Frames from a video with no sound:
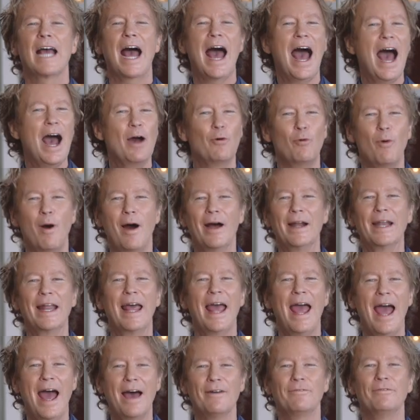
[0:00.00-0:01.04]
I want
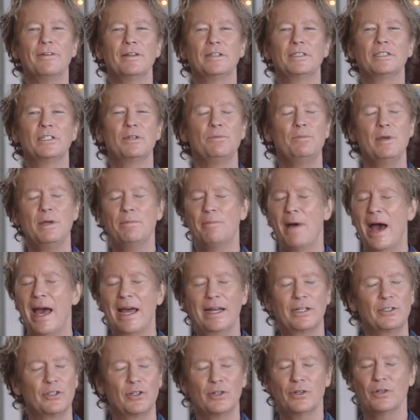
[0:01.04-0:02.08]
heaven to be my
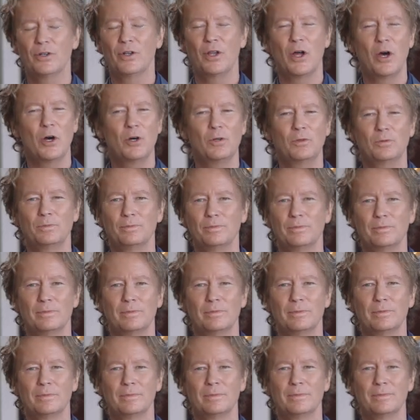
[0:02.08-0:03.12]
eternal
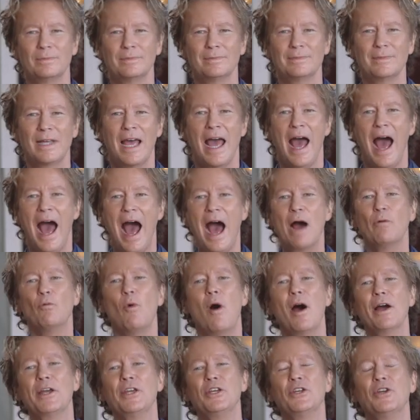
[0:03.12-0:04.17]
home. I
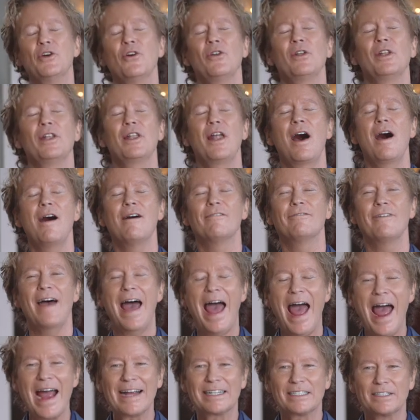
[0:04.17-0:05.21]
want your love
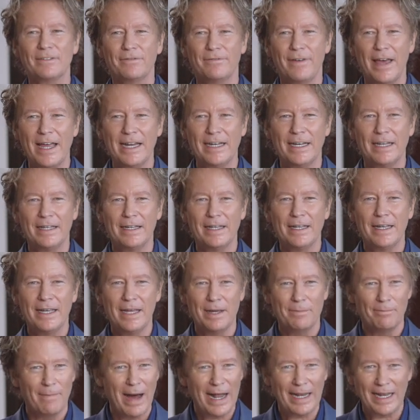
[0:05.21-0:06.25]
activated
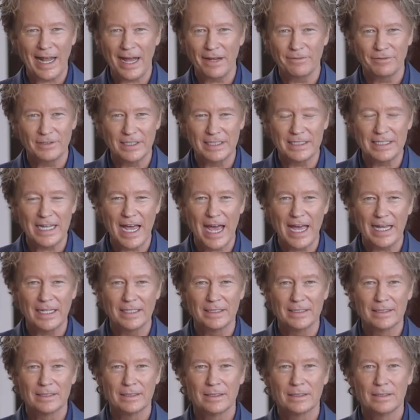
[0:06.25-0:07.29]
in my life today.
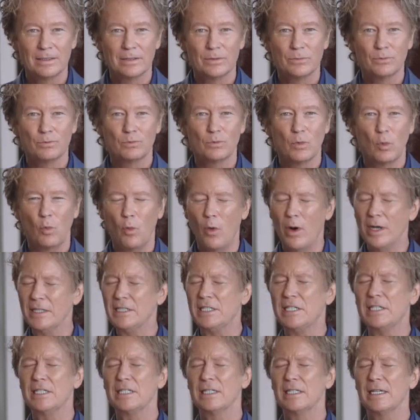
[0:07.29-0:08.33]

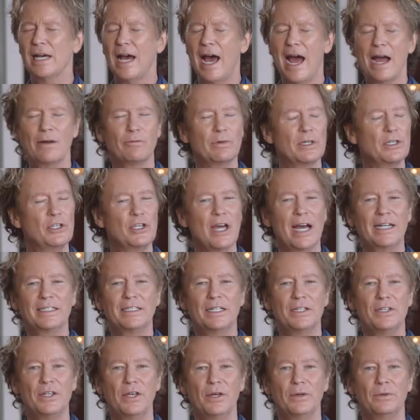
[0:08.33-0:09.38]
Once I
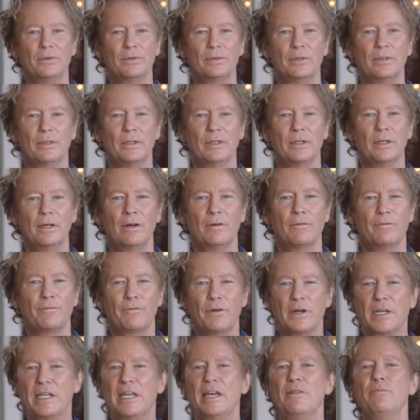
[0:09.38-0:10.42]
rejected you.
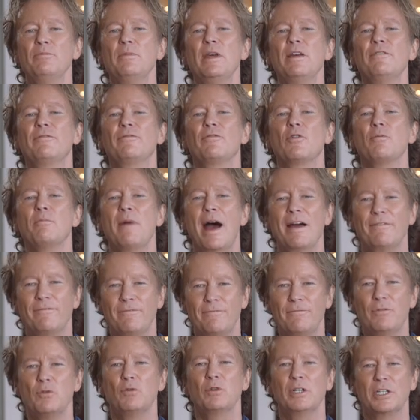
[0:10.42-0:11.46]
Forgive me for my
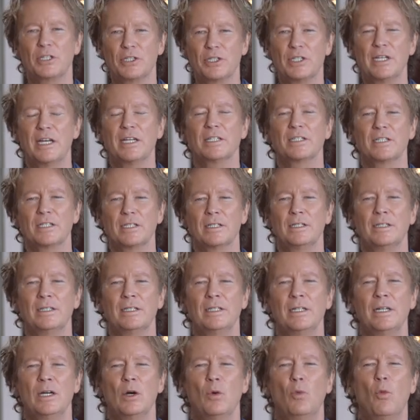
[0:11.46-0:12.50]
foolishness.
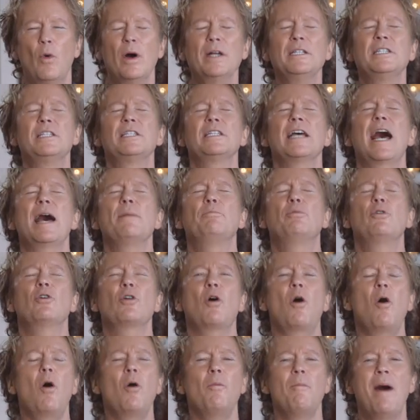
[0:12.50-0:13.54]
Once I put
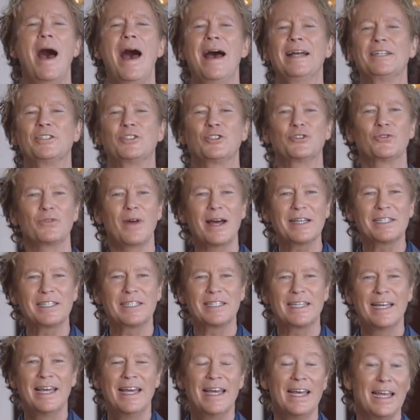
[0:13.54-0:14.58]
all my
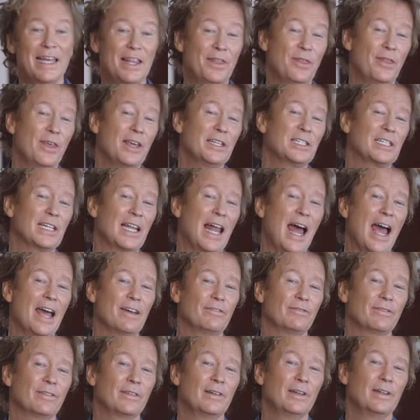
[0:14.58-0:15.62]
trust in this
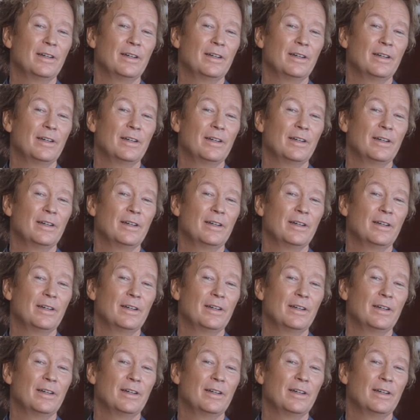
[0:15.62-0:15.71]
life,